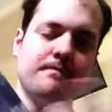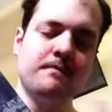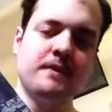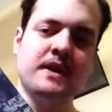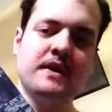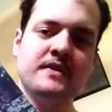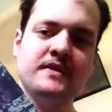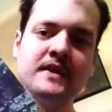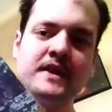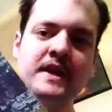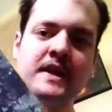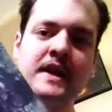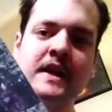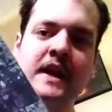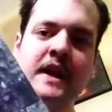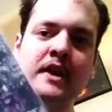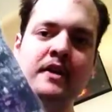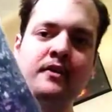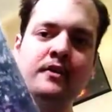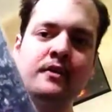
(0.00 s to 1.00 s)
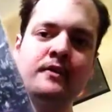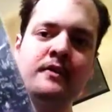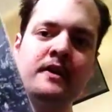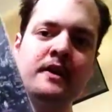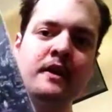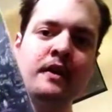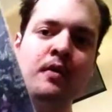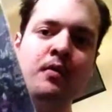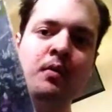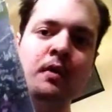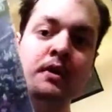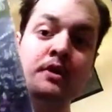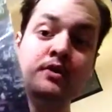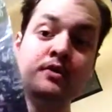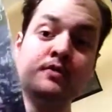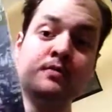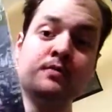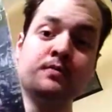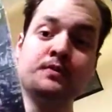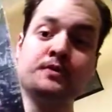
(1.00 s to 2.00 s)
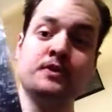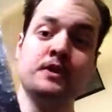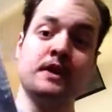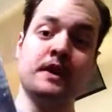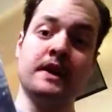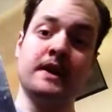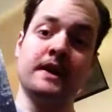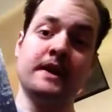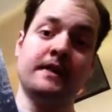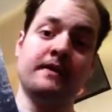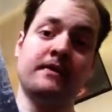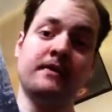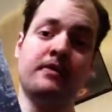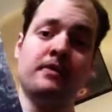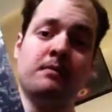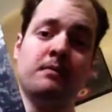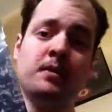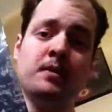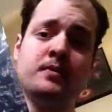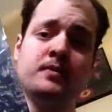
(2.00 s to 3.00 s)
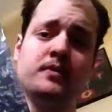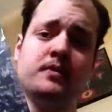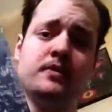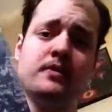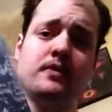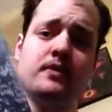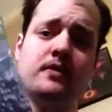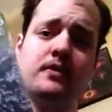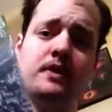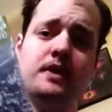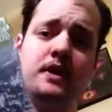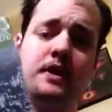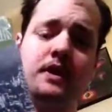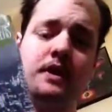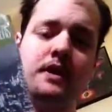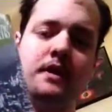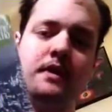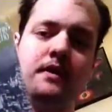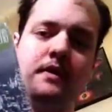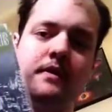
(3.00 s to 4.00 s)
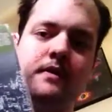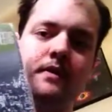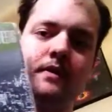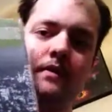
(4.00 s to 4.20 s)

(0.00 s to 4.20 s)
Because again, I couldn't tell you which song I liked the most, uh,